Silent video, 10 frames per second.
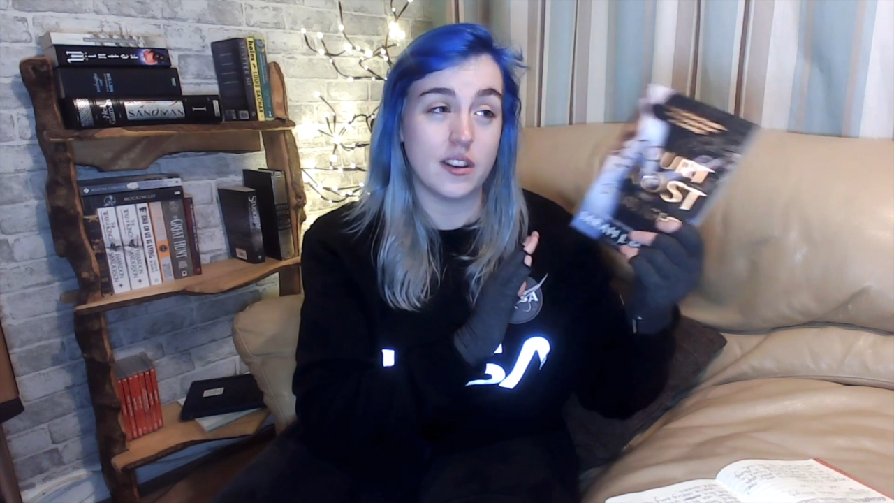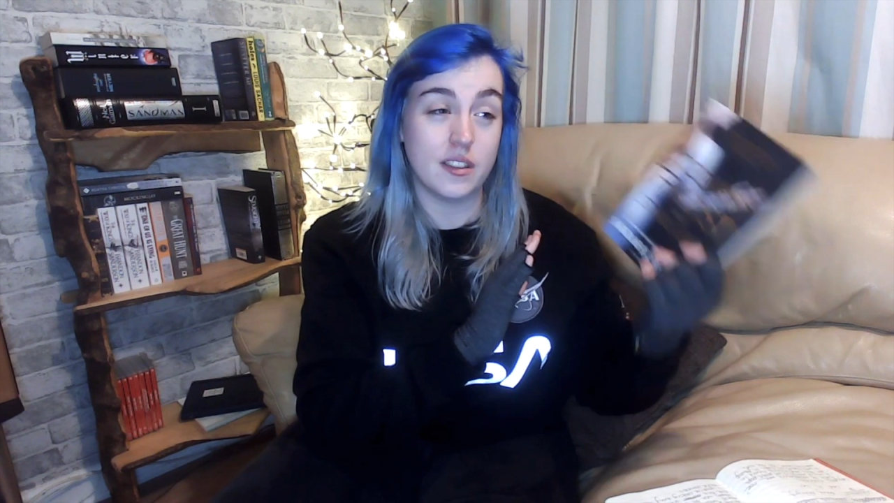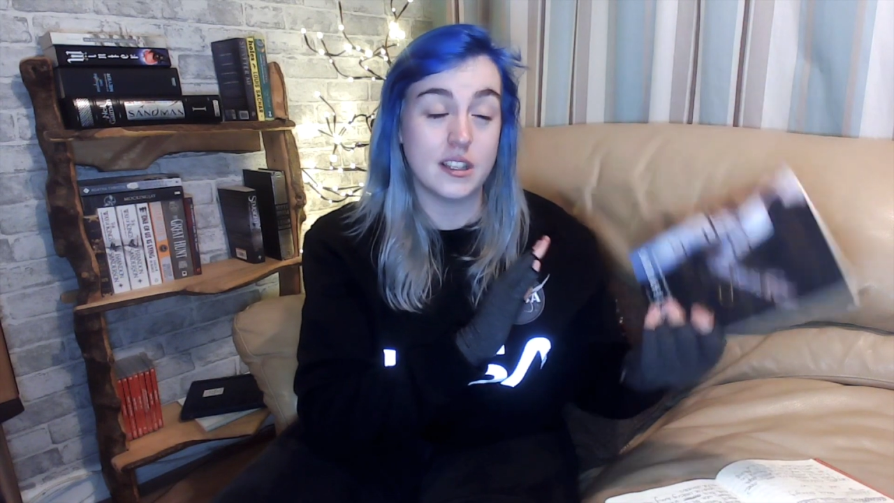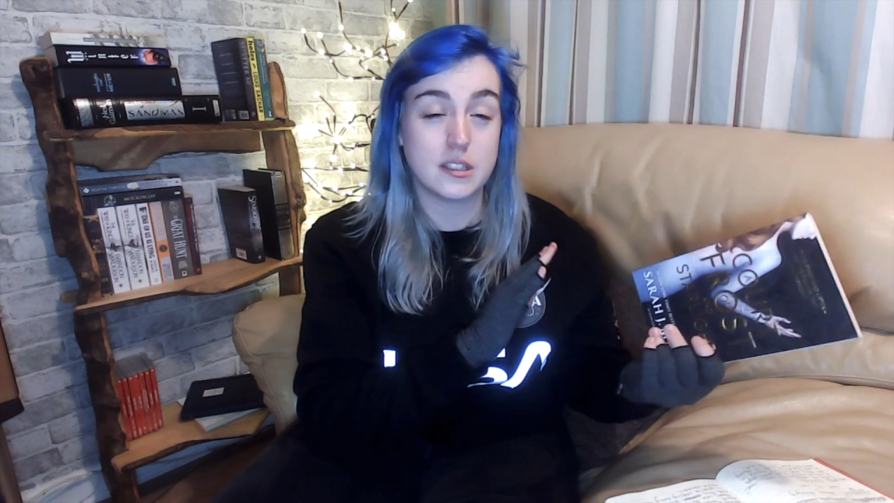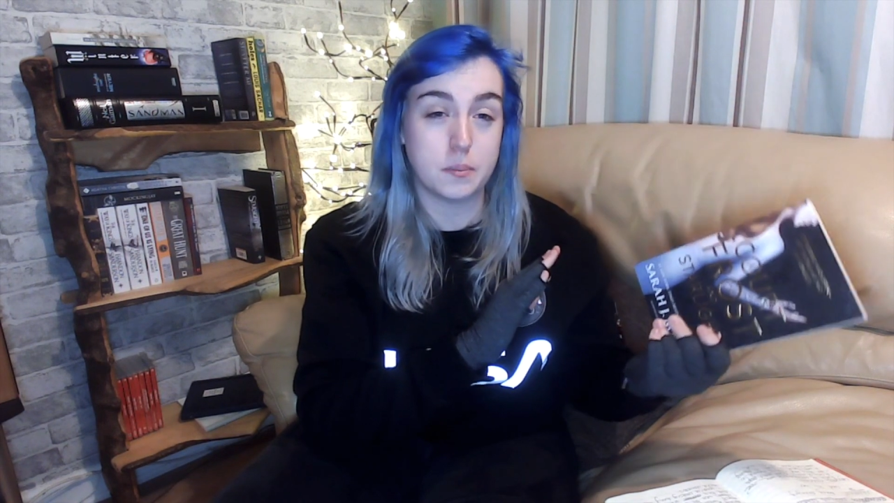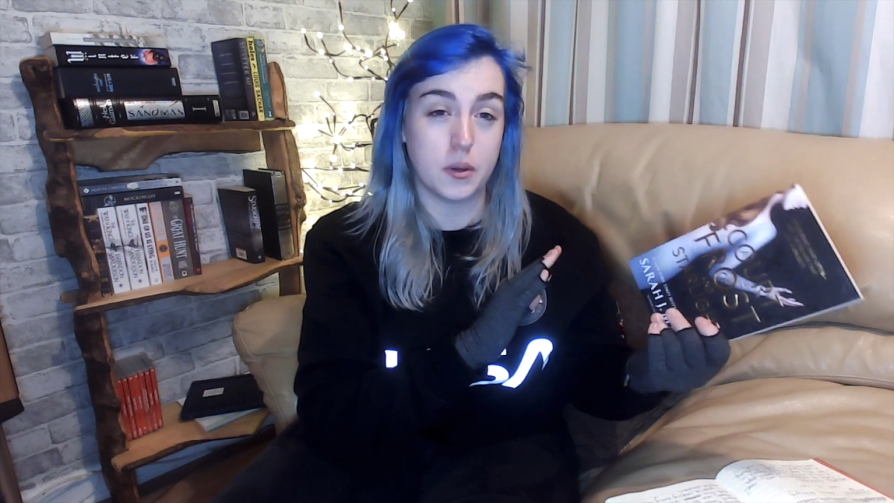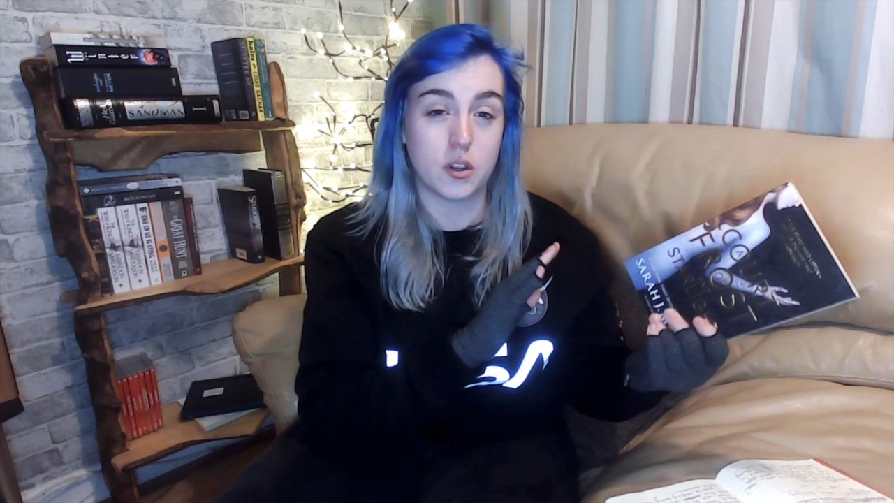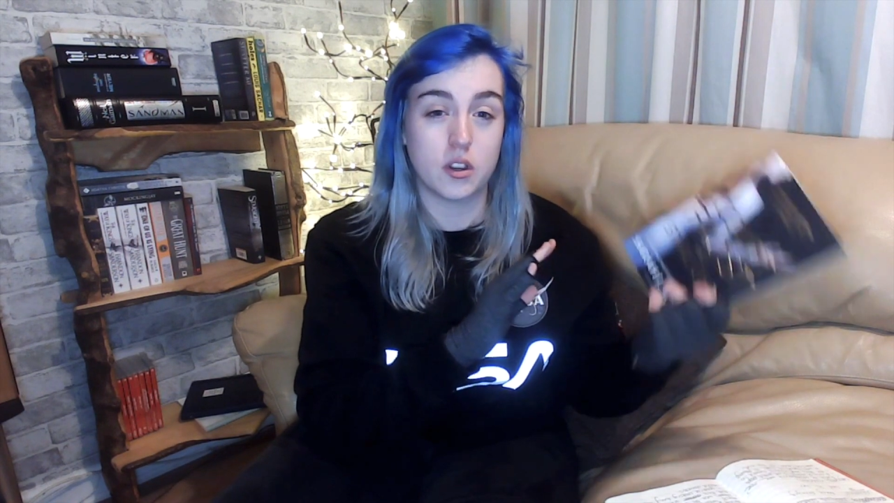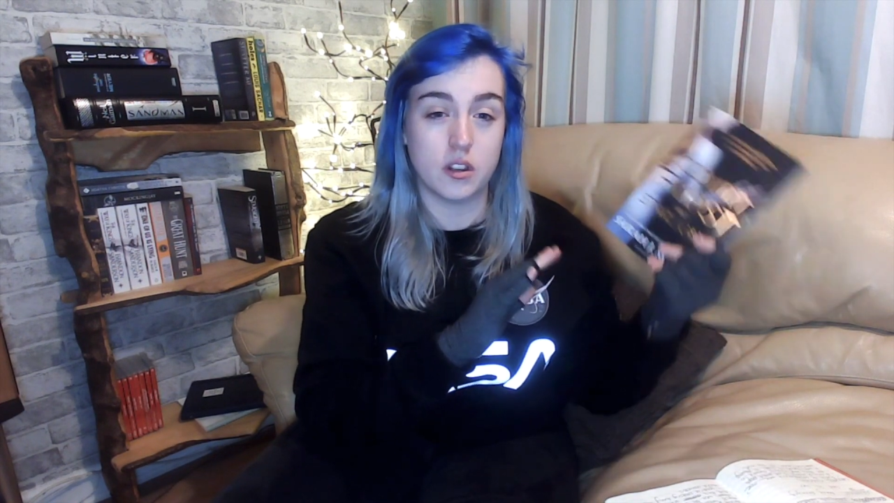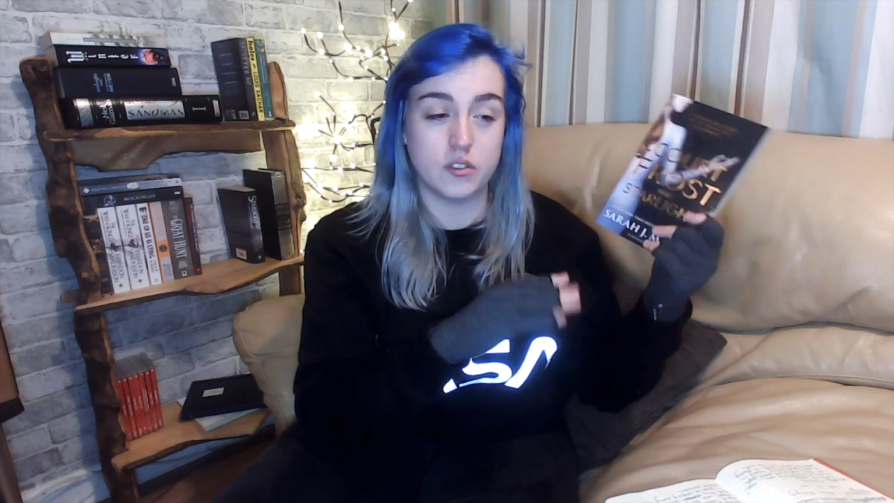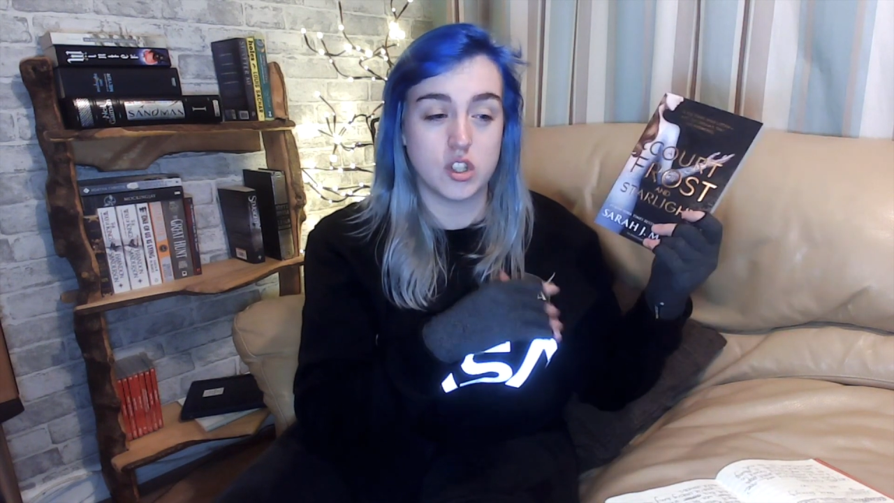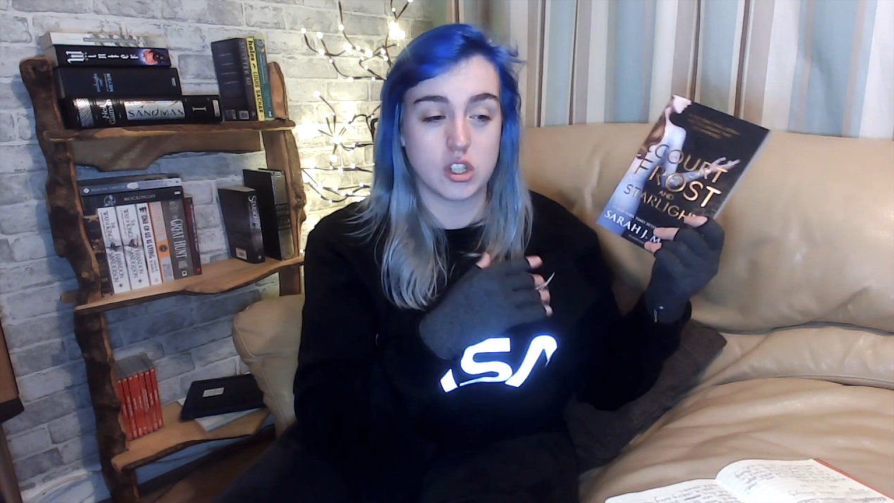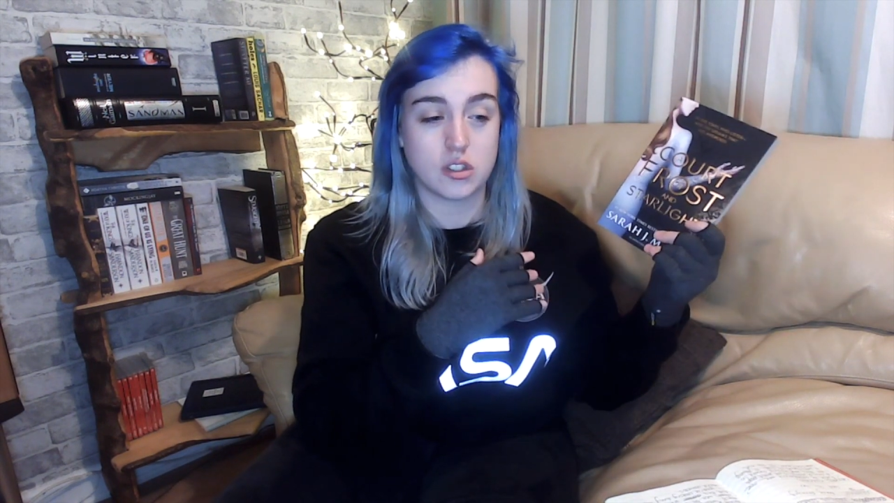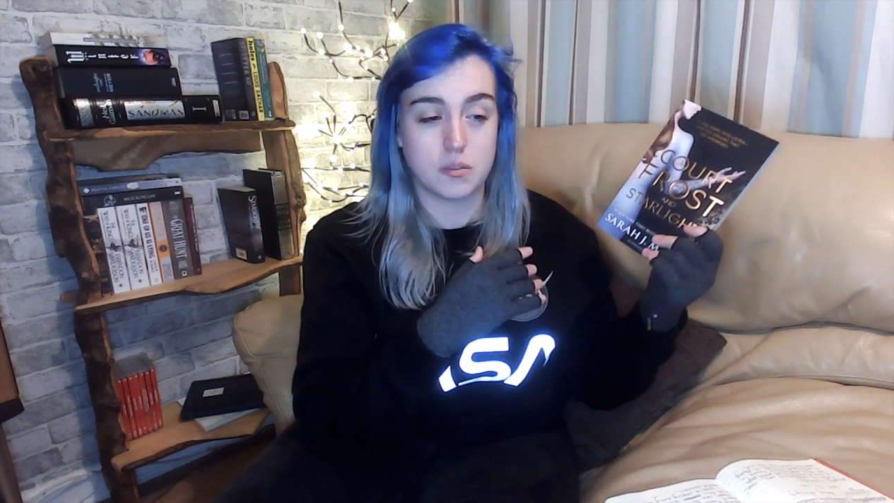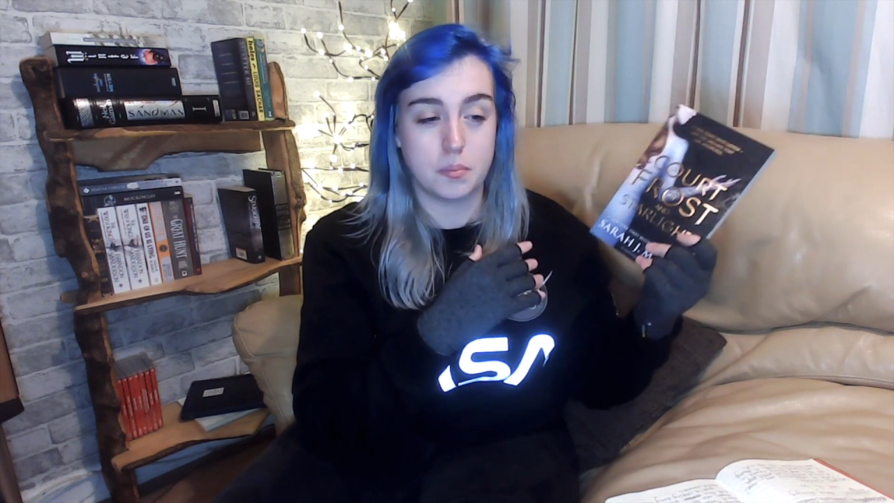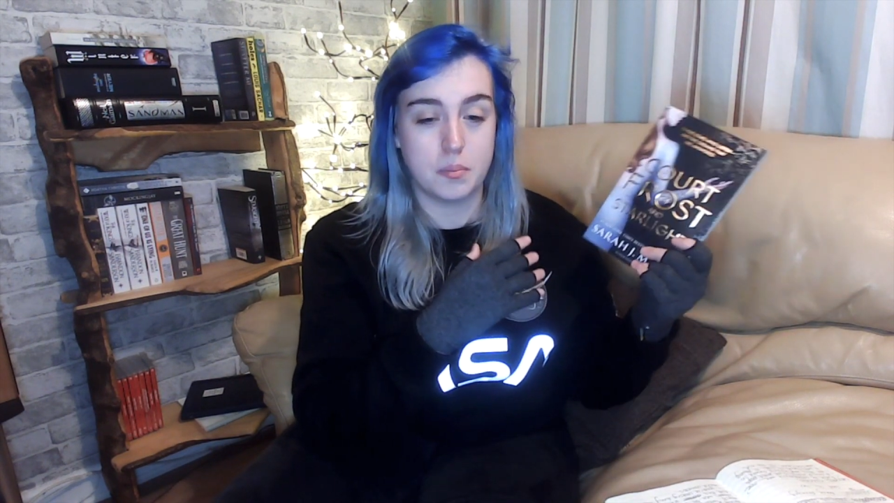in this book could have just